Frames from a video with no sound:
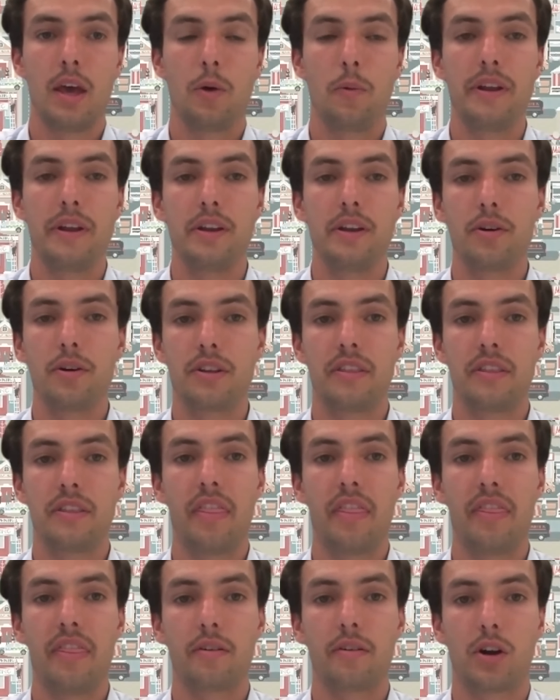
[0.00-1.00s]
We noted
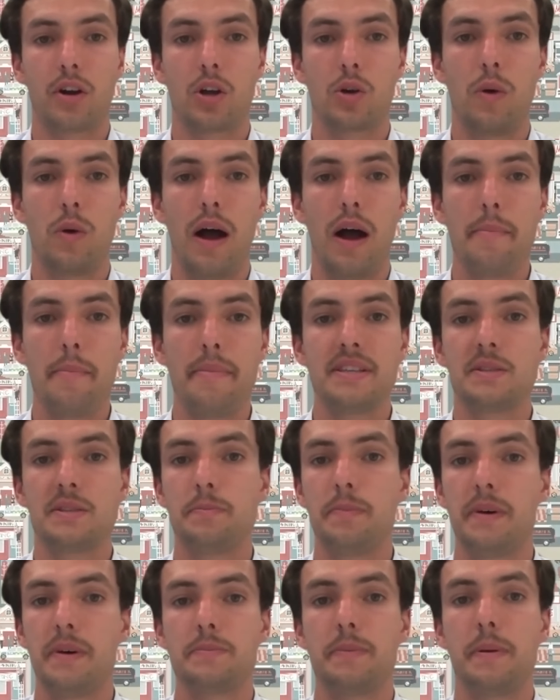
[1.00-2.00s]
that the requirements
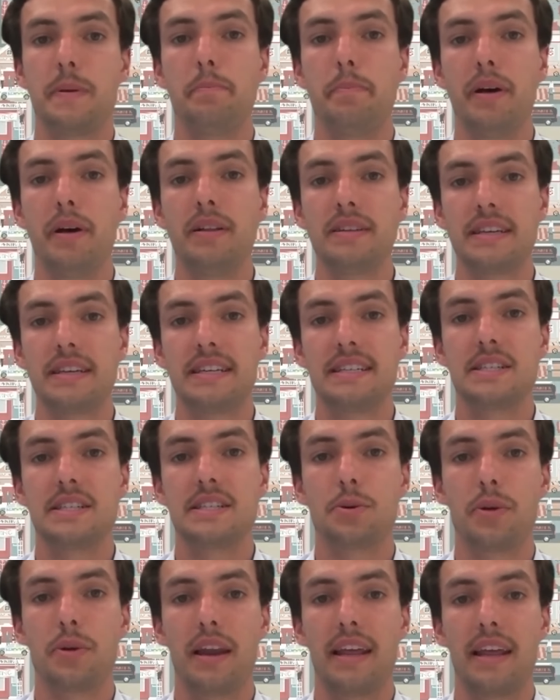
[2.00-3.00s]
must be built
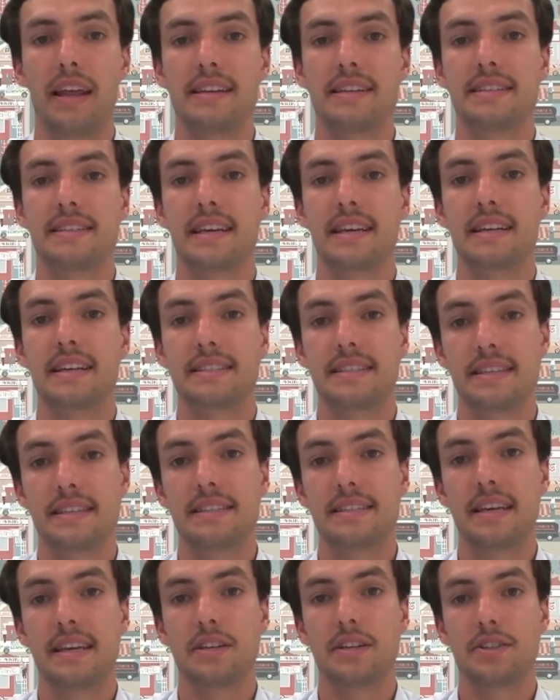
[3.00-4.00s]
into a lender's
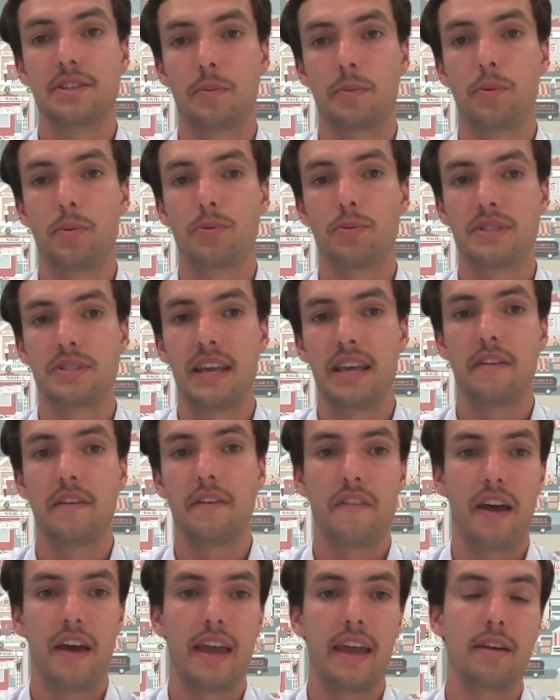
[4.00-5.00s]
existing
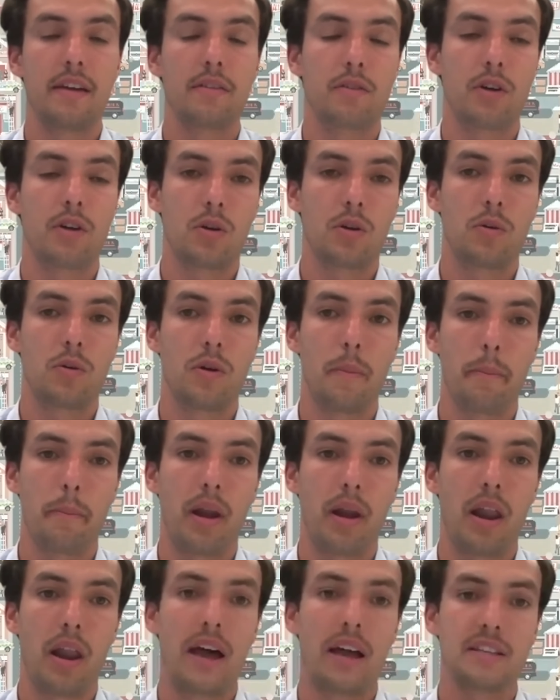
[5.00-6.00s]
CCCFA
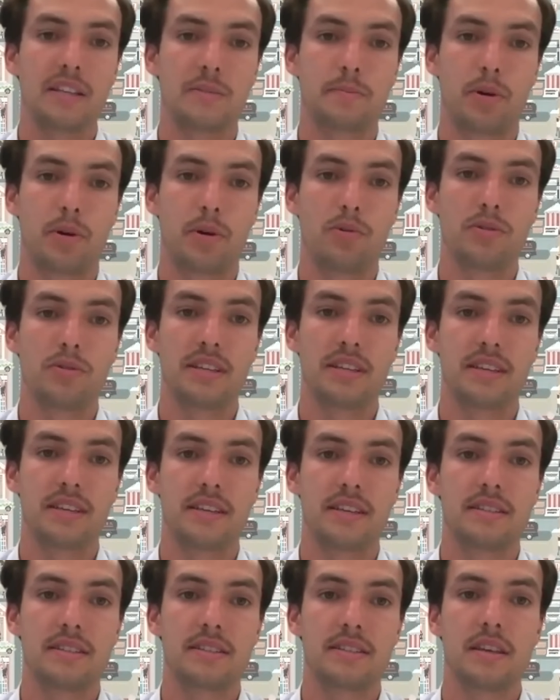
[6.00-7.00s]
compliance
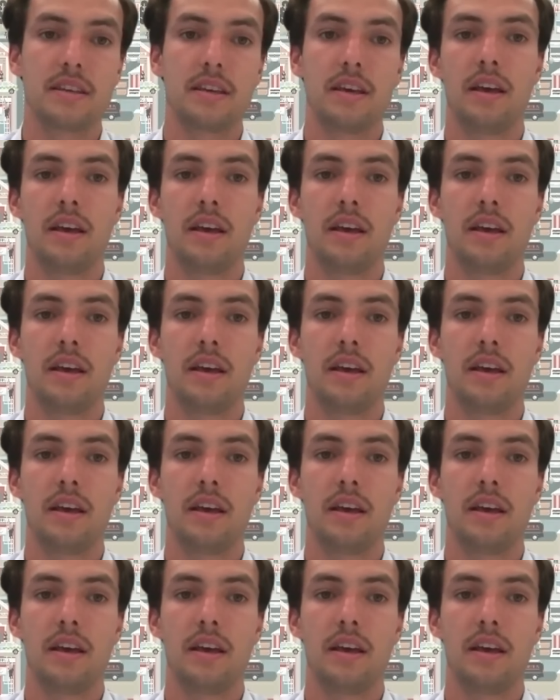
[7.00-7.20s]
processes.